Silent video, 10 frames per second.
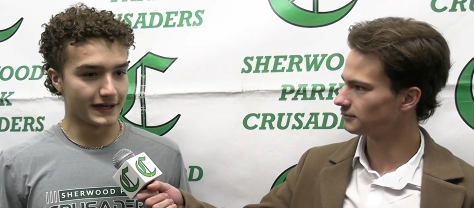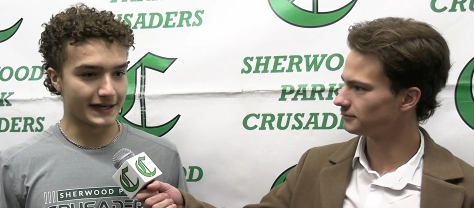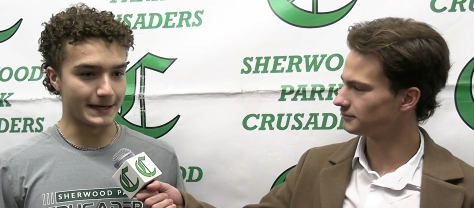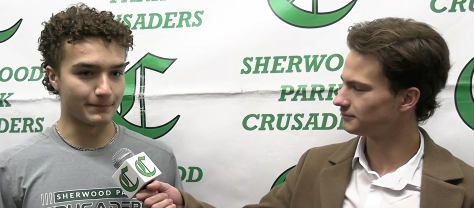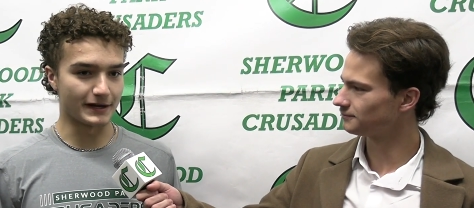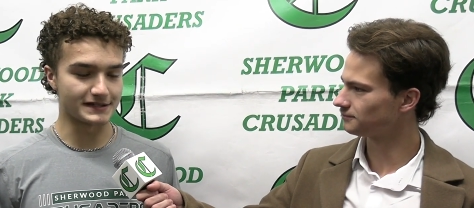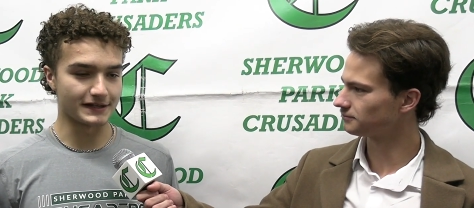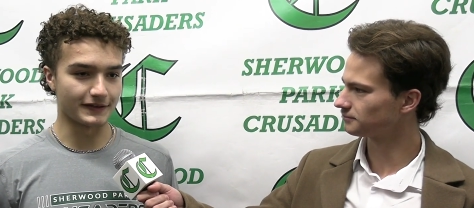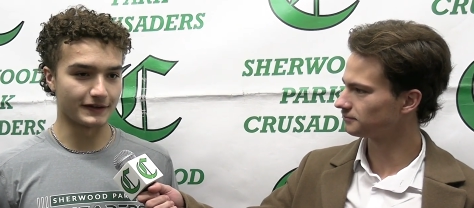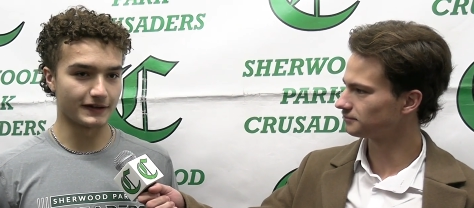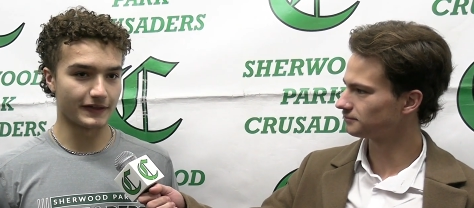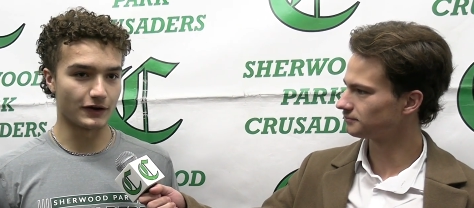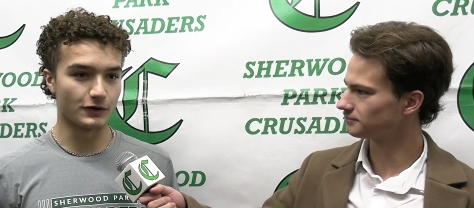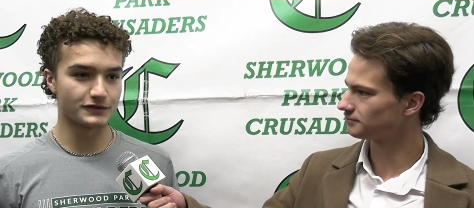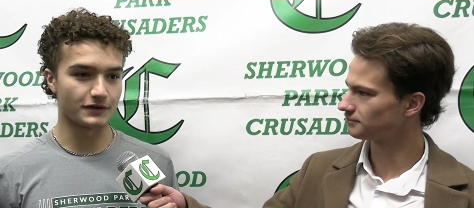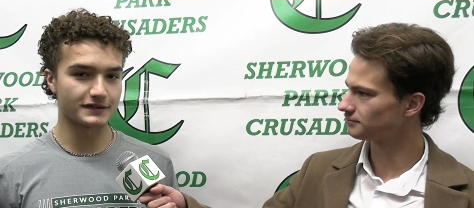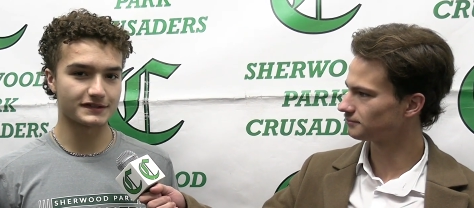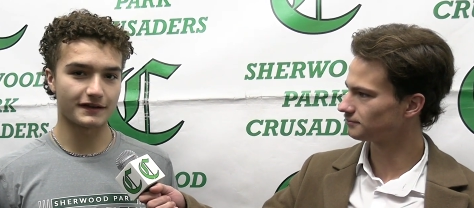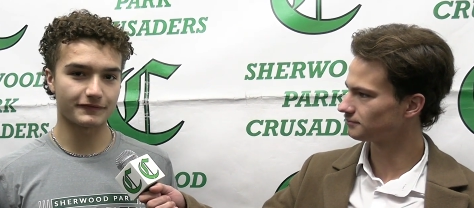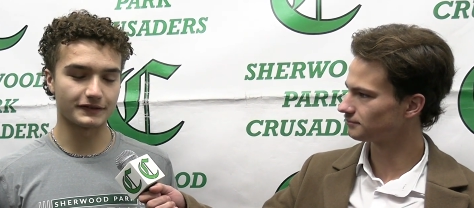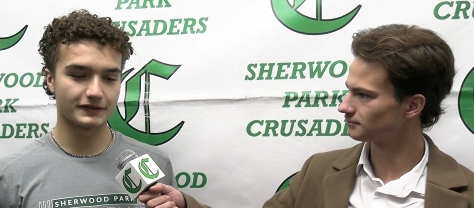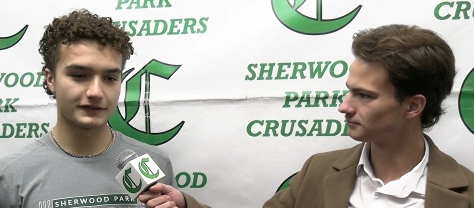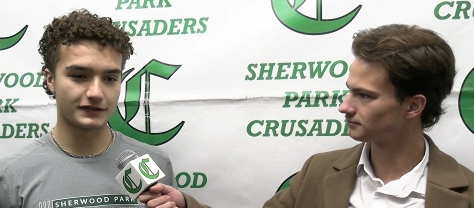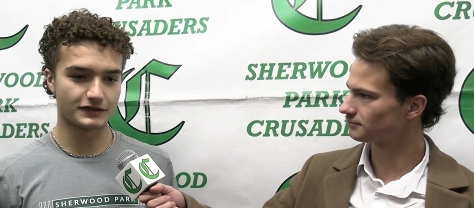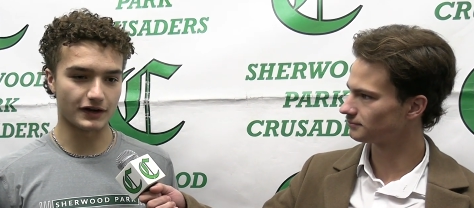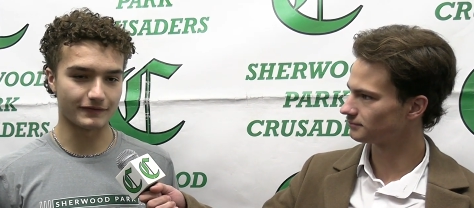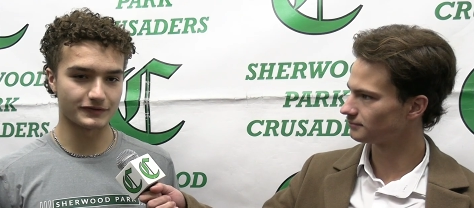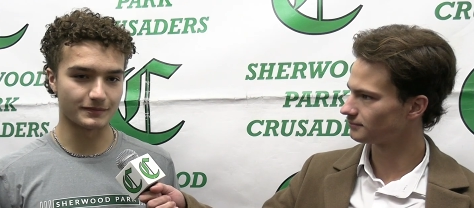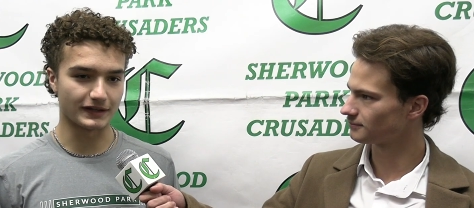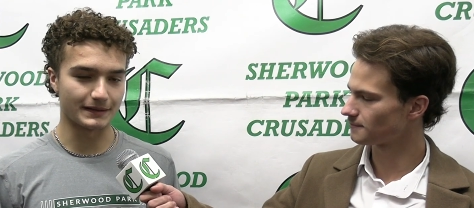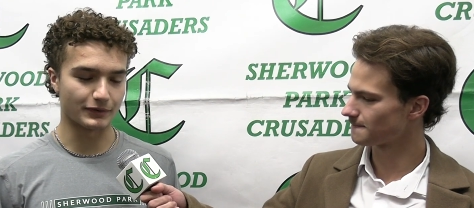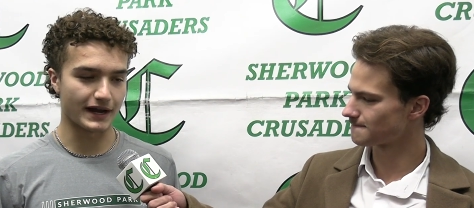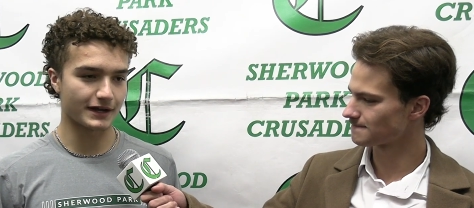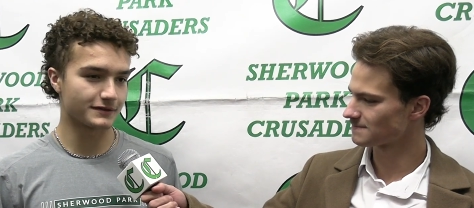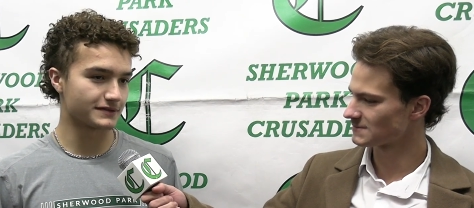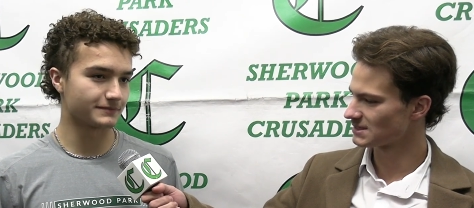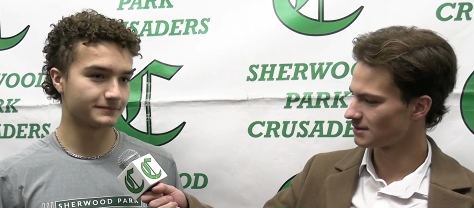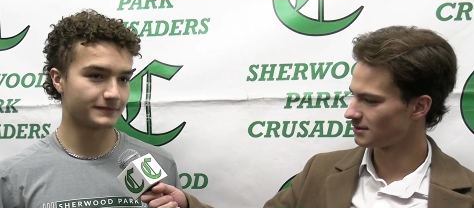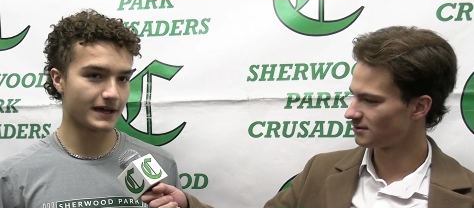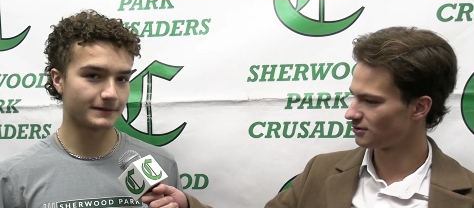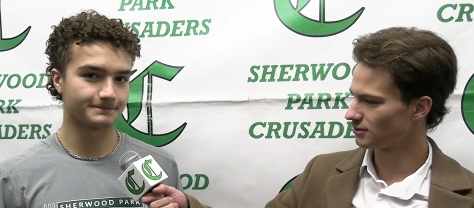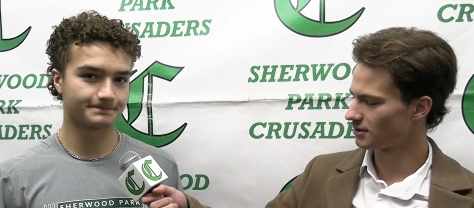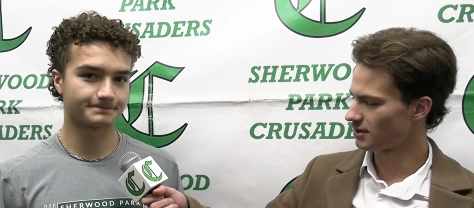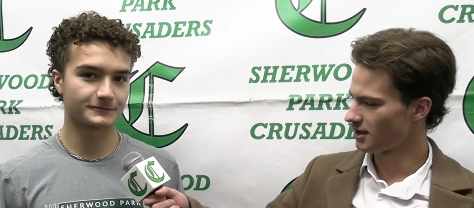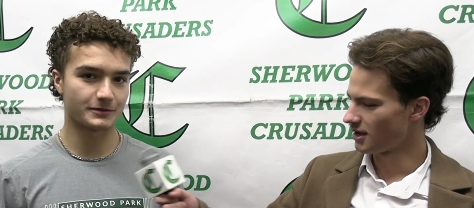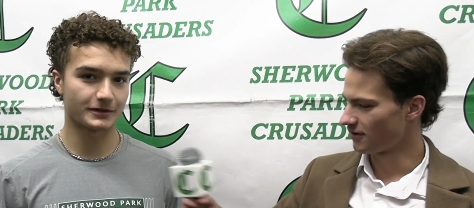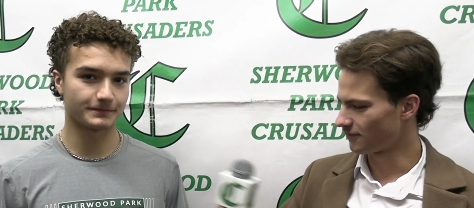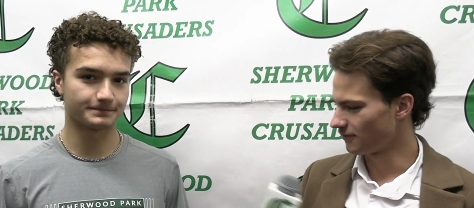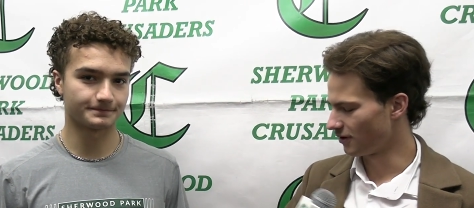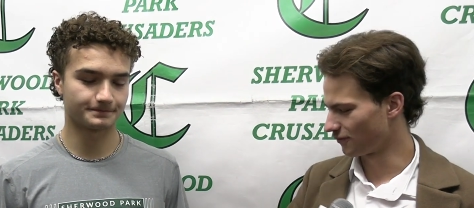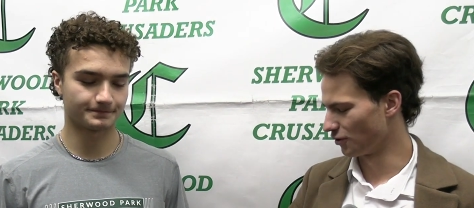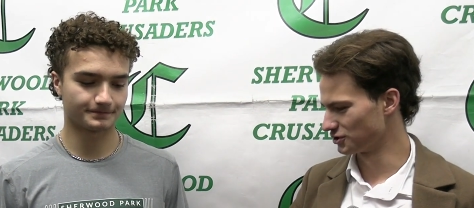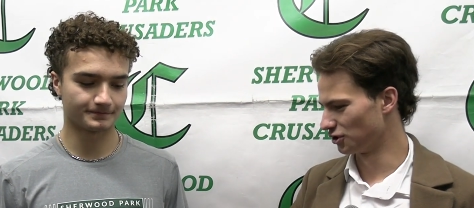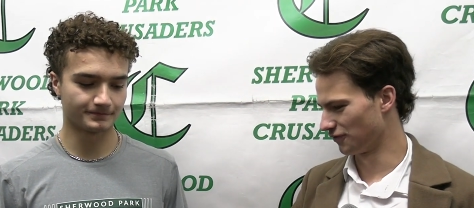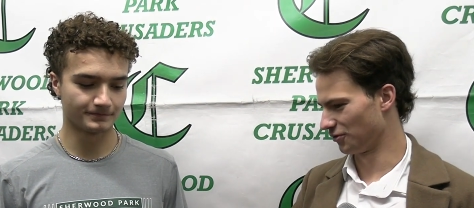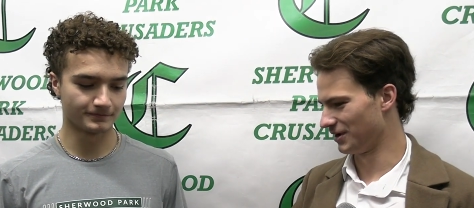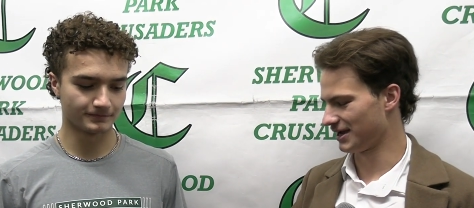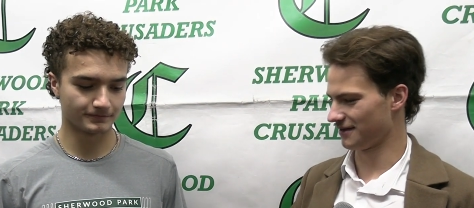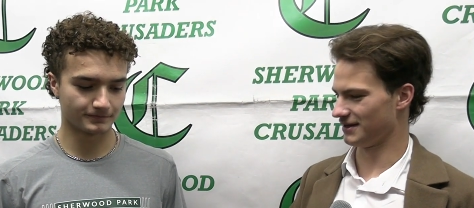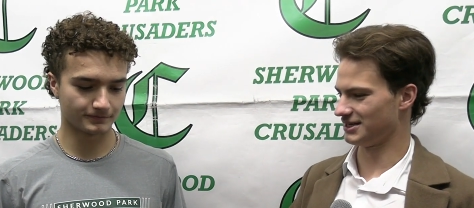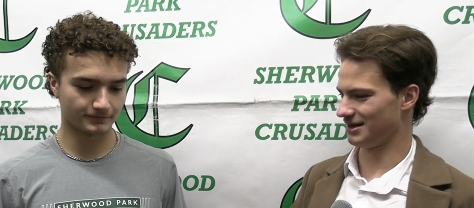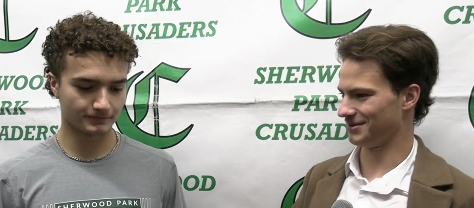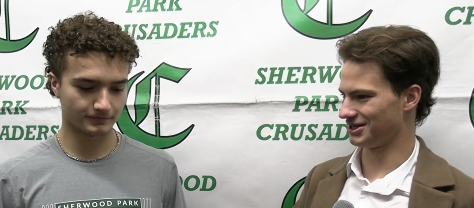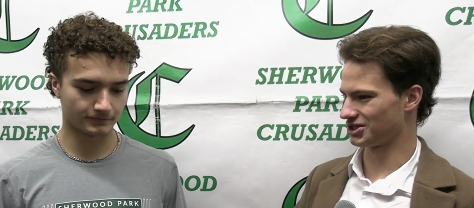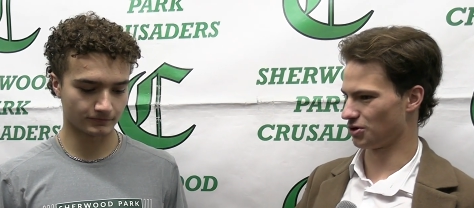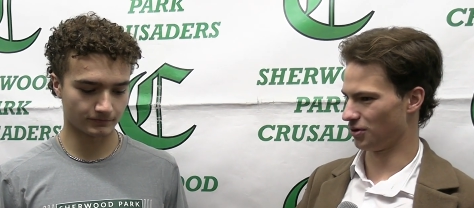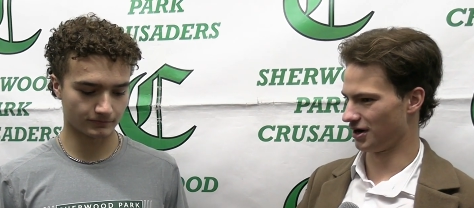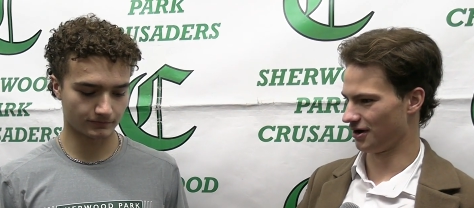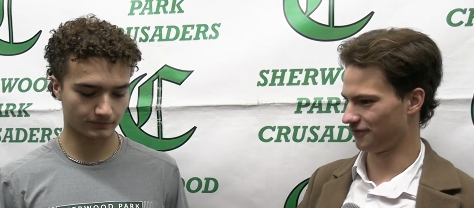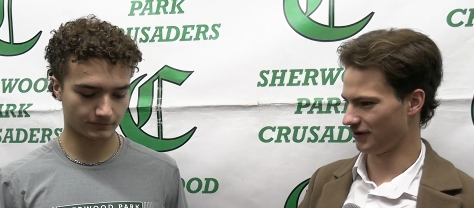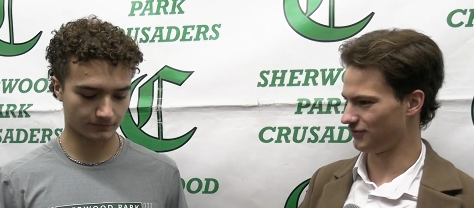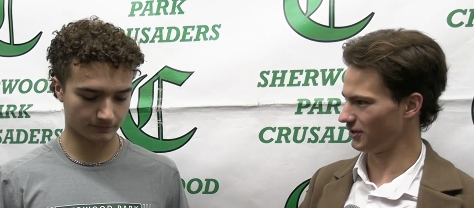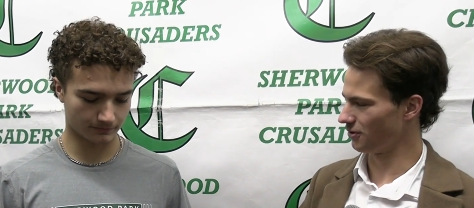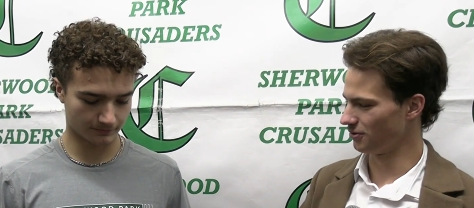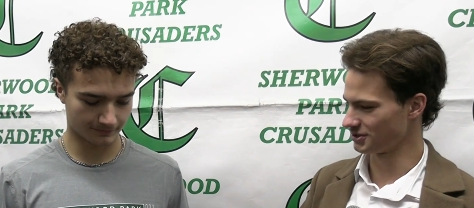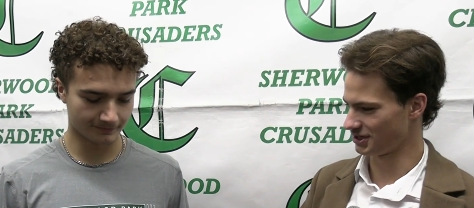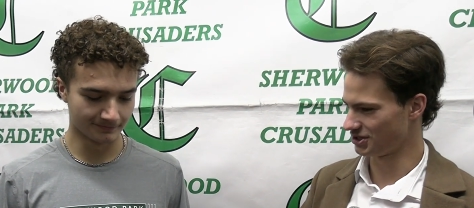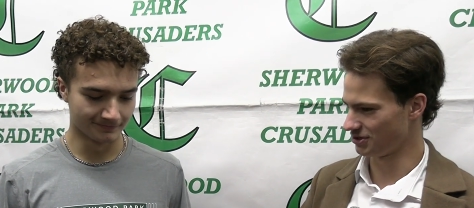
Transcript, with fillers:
Speaker 1: keep buzzing in the in the ozone and stuff, and start having some clean breakouts, and yeah, of course, over the weekend,
Speaker 2: the team did score uh, 15 goals in